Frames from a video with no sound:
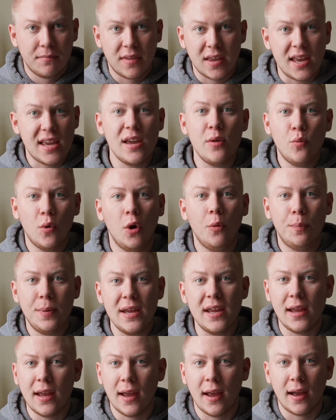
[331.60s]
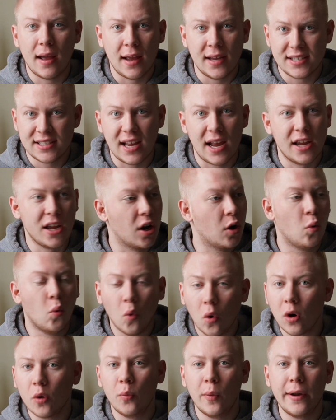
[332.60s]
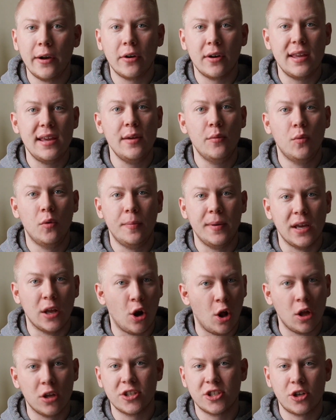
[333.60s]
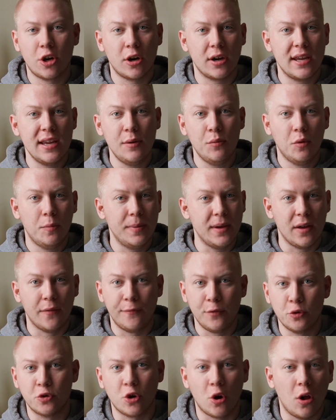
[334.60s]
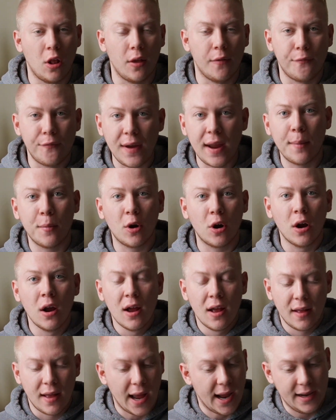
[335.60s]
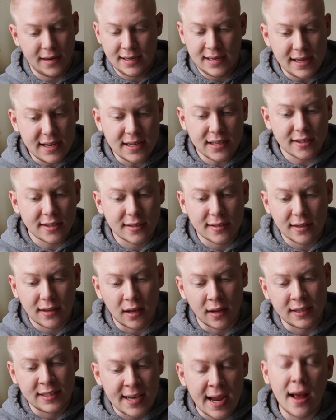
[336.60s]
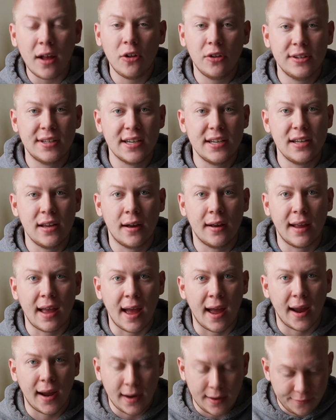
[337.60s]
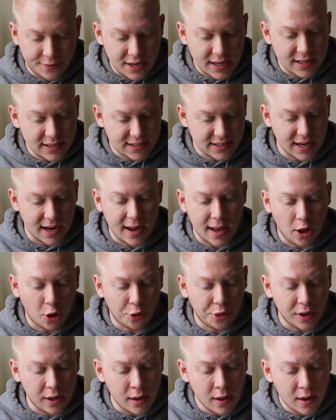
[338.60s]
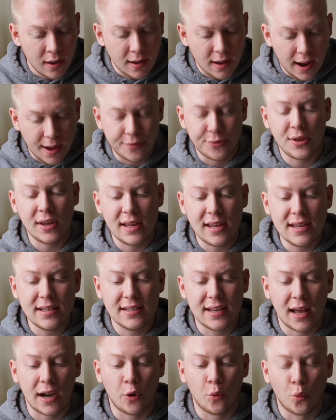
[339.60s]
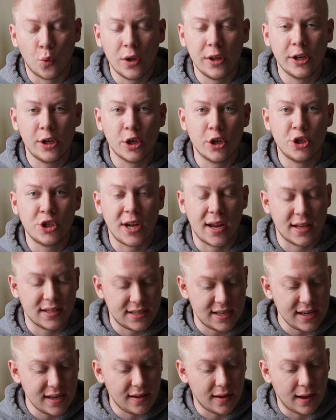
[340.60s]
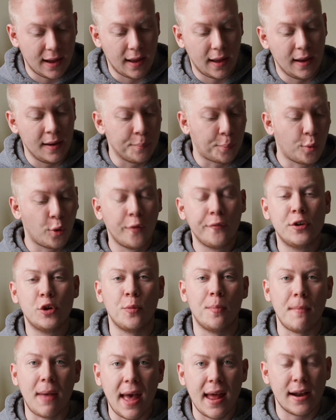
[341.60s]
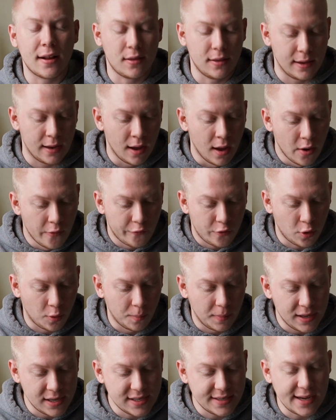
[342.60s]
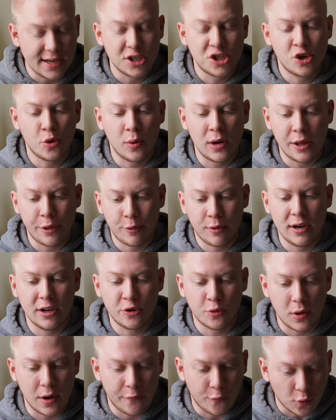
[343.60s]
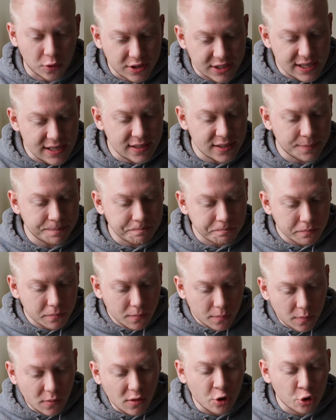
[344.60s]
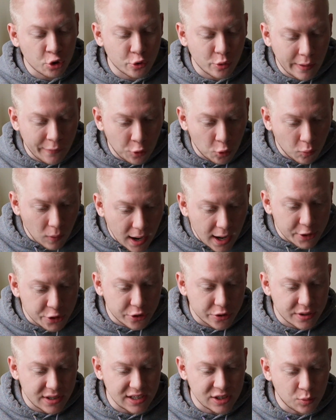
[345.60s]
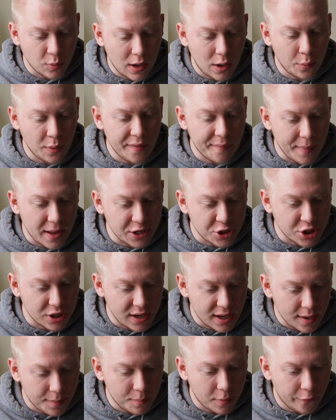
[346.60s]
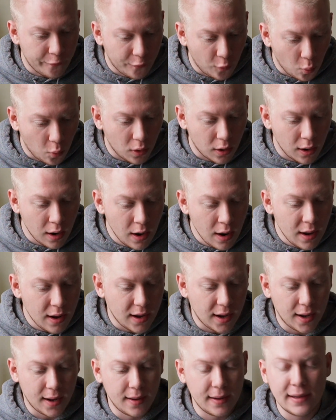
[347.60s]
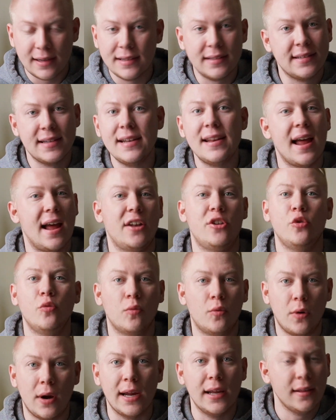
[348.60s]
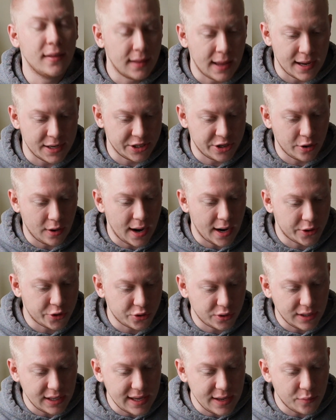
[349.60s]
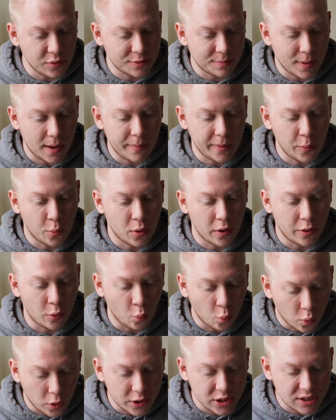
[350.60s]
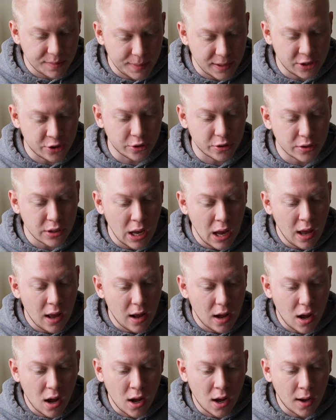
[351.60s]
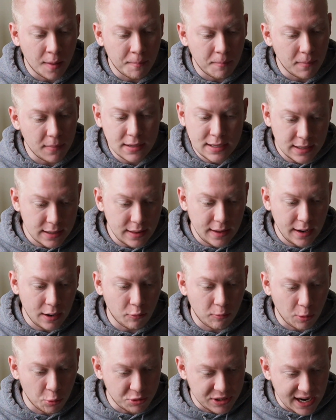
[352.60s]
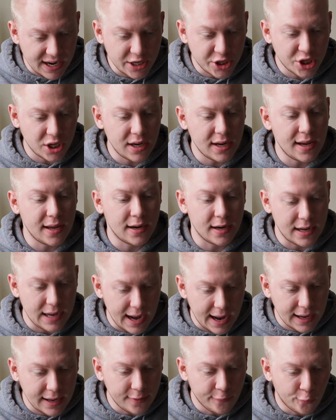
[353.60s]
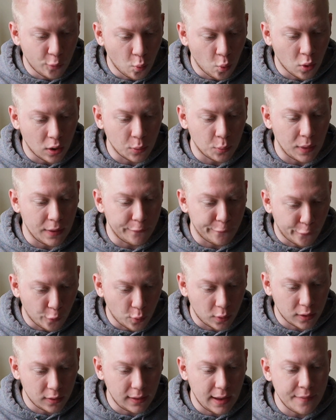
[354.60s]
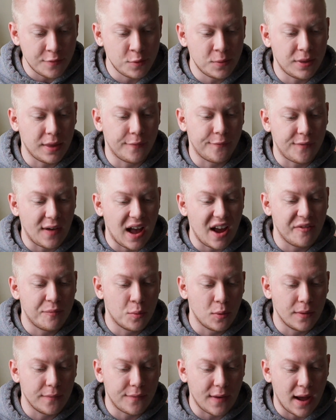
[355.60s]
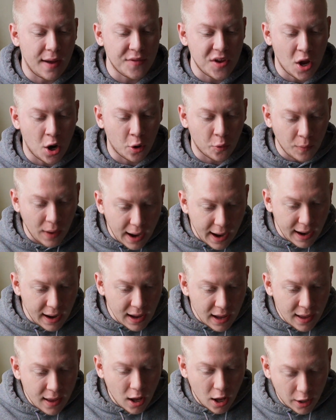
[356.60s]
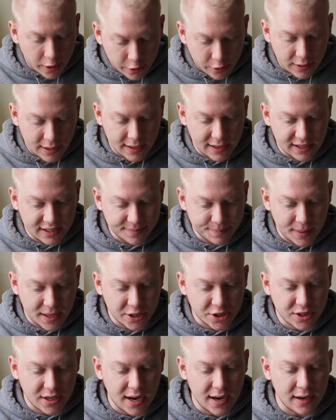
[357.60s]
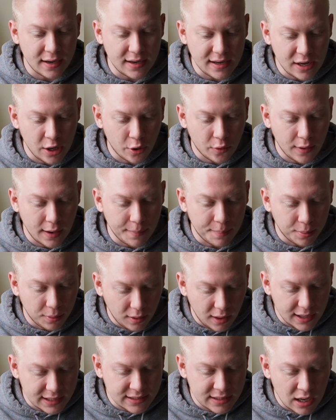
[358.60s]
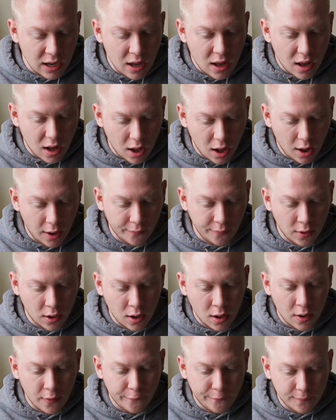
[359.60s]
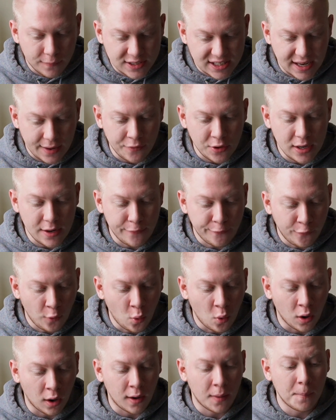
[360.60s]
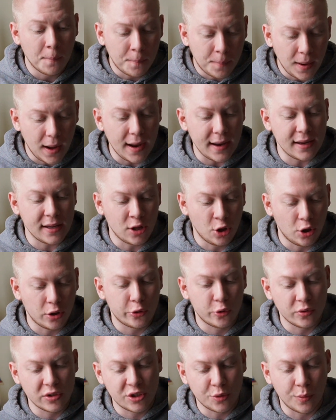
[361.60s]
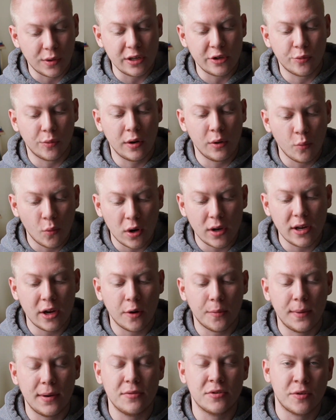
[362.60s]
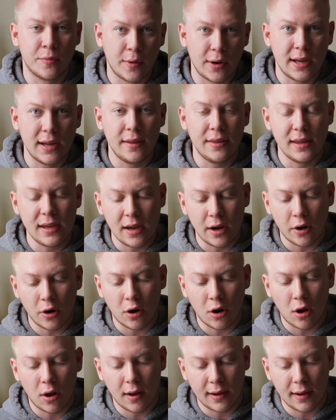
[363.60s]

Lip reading: he will be a Cy Young Award winner, he will be an All-Star, he will be a future Hall of Famer. He is a talented young guy, and if he can stay healthy, I think he's got a really good chance. He improved dramatically from his age 23 to 24 season. Trevor Rogers as well, we've mentioned him before, did not do great last year actually. He was probably one of the worst pitchers in their rotation. He had a negative WAR, went 4-11 with a 5.5 ERA, 100 innings pitched, had an ERA plus of 74. But you look to his 2021 year when he was a Rookie of the Year